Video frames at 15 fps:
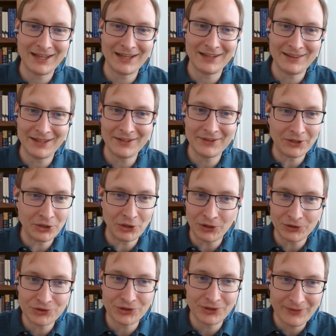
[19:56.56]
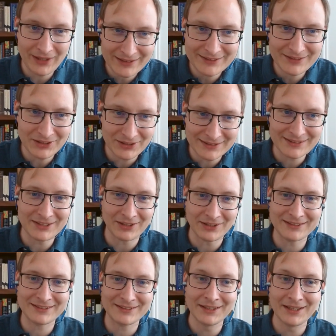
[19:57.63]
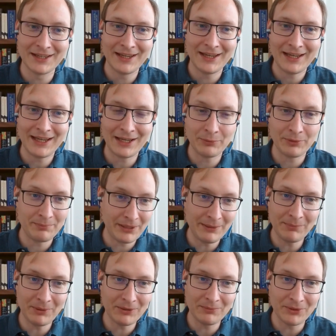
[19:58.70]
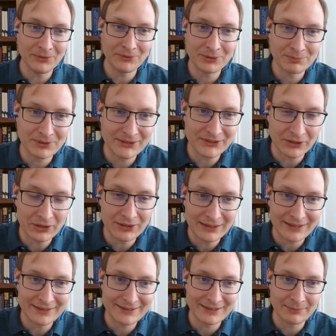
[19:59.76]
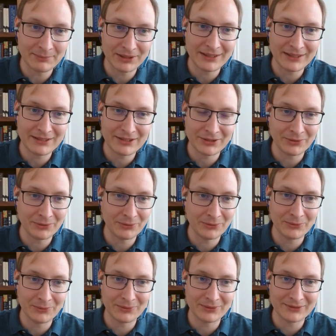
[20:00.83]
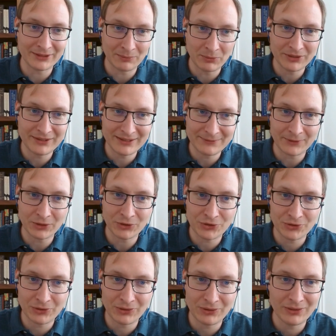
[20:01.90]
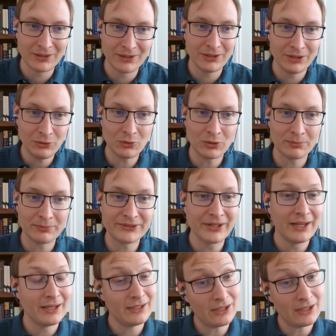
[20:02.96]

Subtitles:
And I think their culture of excellence sucks. And when people move to Brazil, they assimilate to somewhat dysfunctional norms.